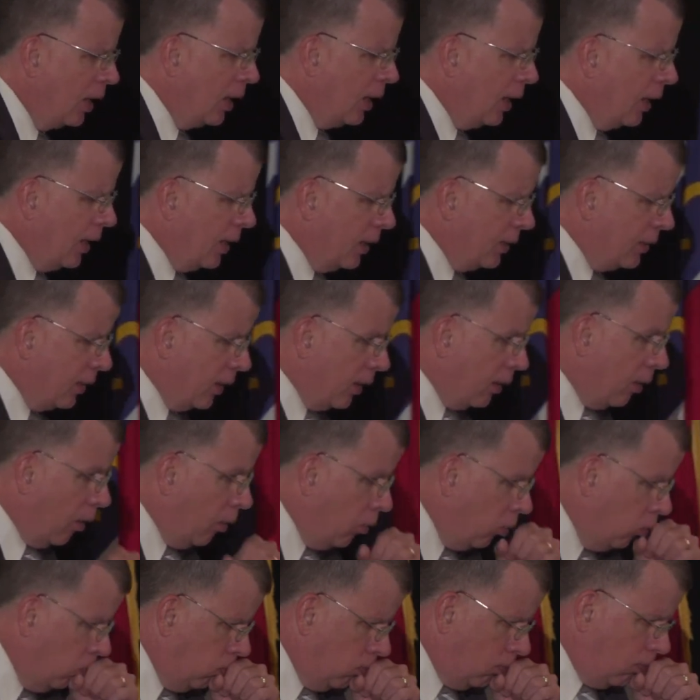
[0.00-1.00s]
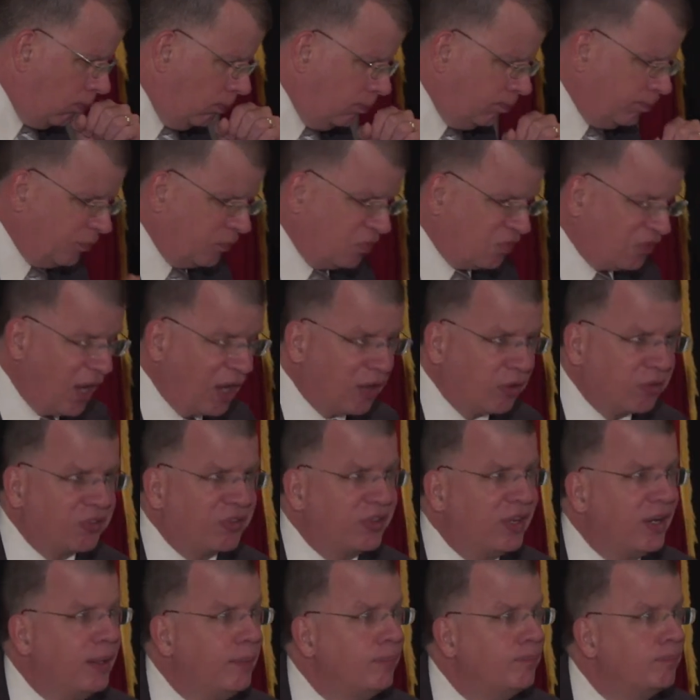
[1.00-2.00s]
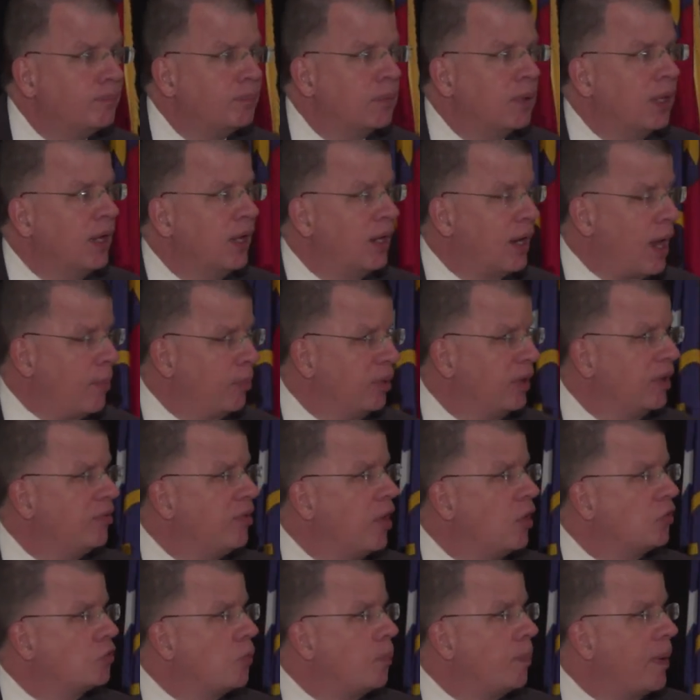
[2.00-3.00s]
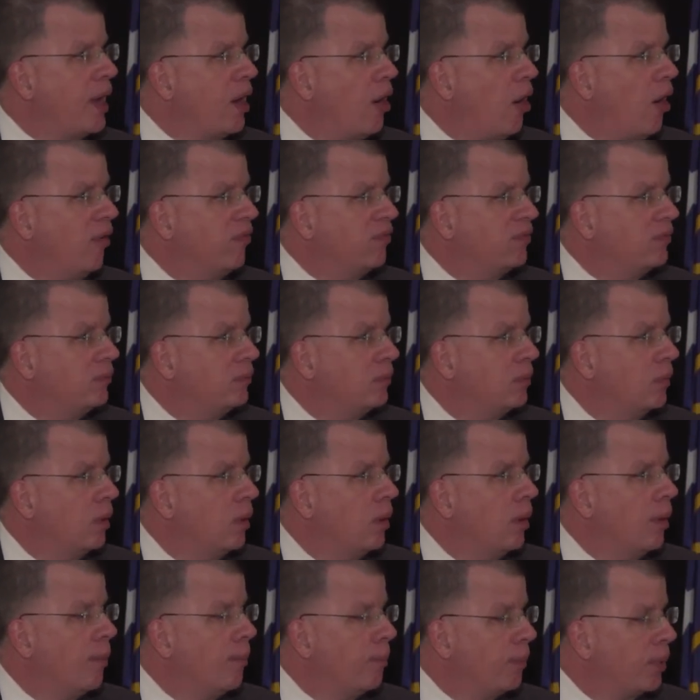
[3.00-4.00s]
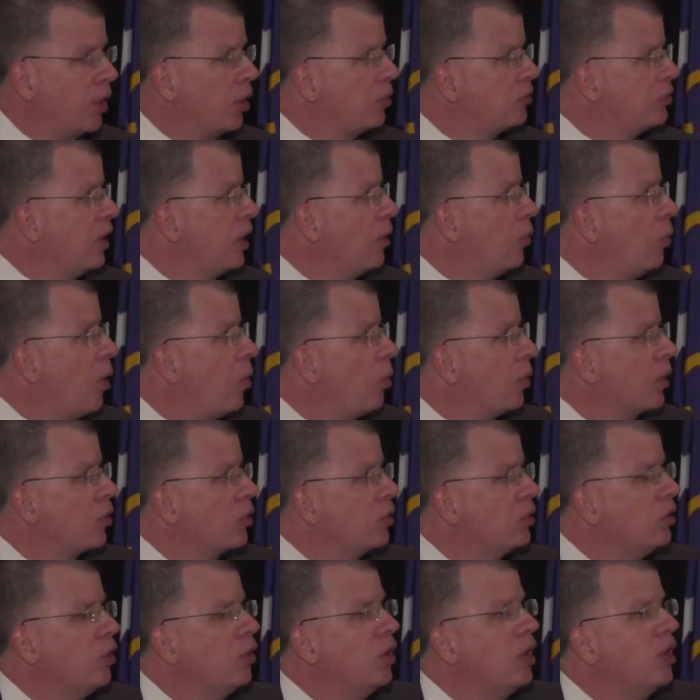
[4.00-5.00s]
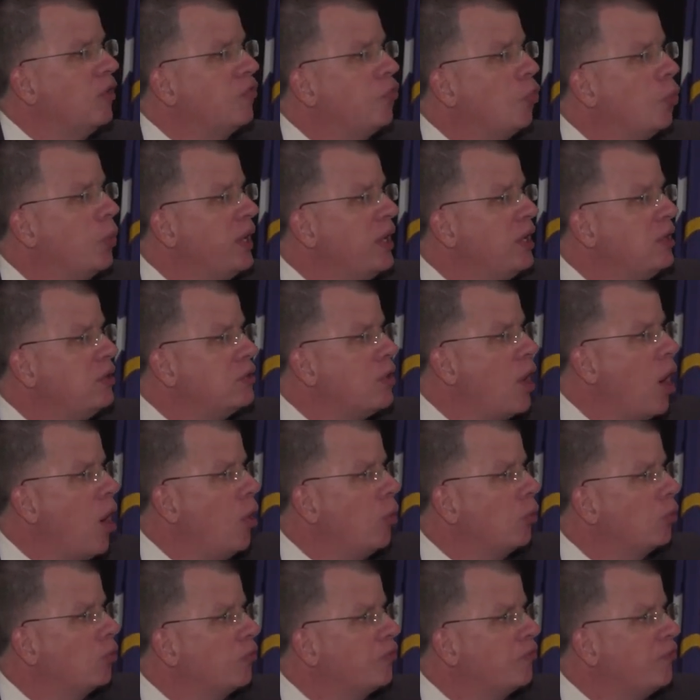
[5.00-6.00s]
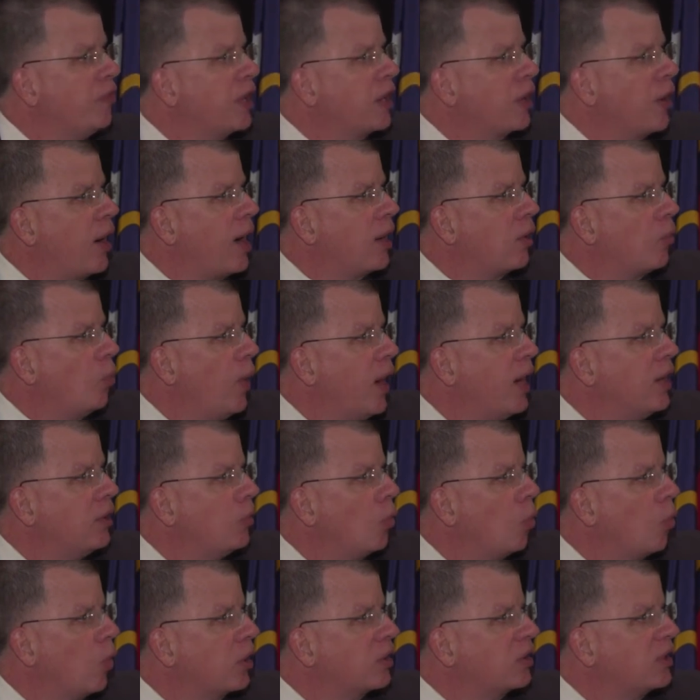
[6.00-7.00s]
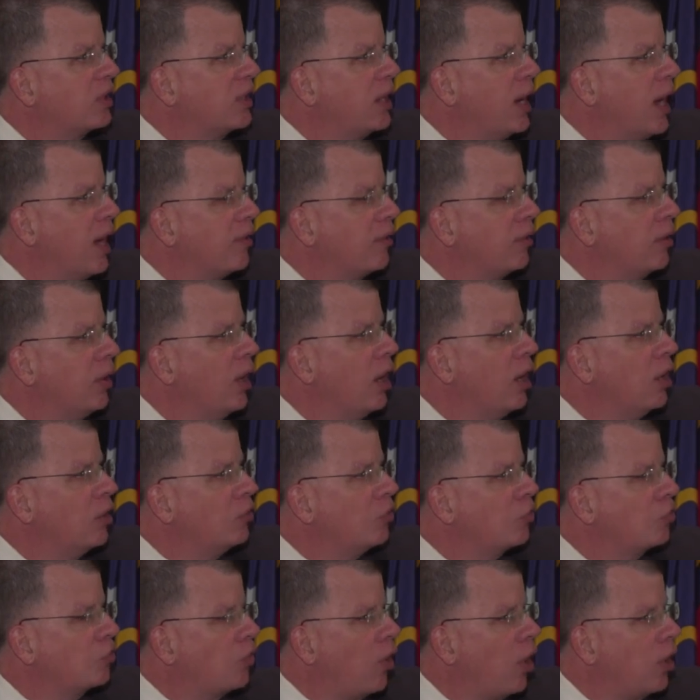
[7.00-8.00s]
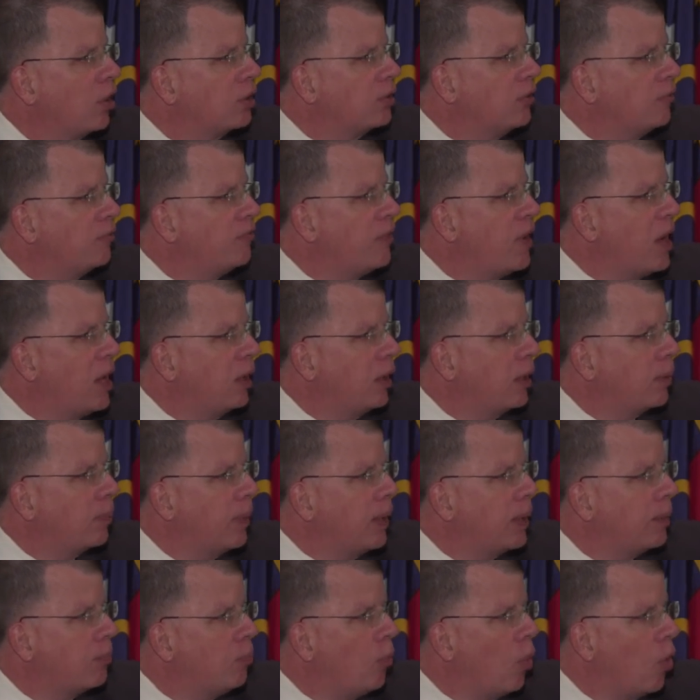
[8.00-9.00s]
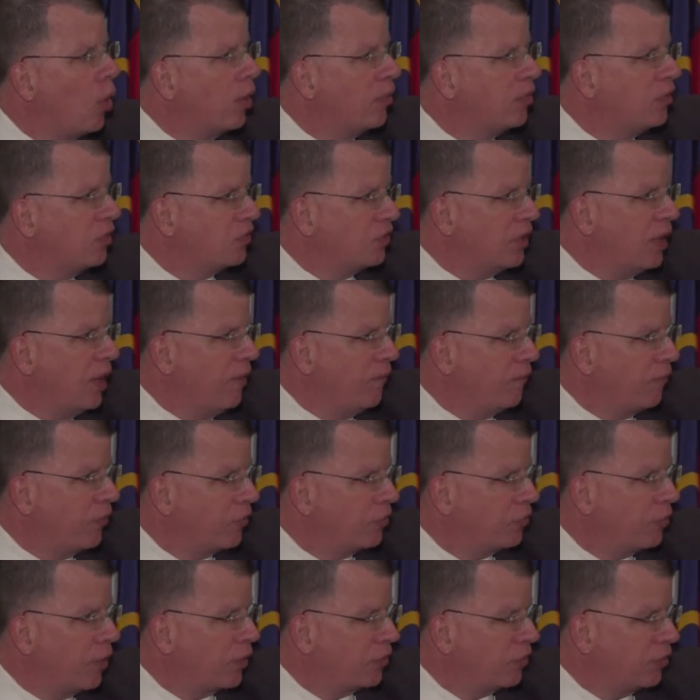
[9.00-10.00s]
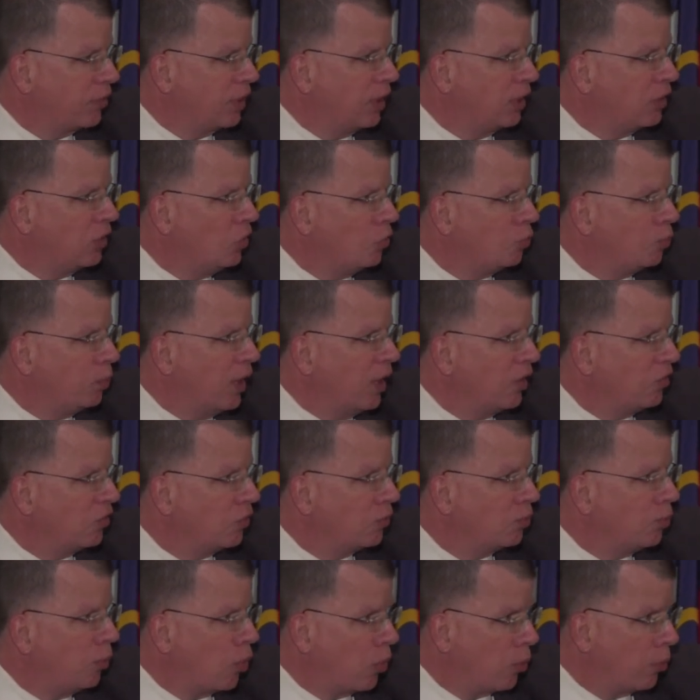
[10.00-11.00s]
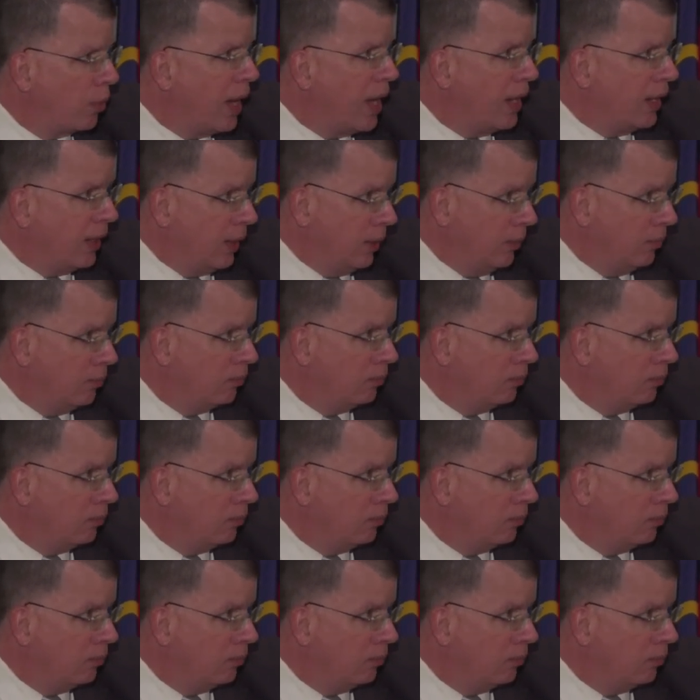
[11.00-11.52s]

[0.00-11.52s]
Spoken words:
and Siler City, and I believe those will pay off. But I'll tell you what we're going to do. If we don't figure out a way to work together to start developing more of this infrastructure, get these places more ready,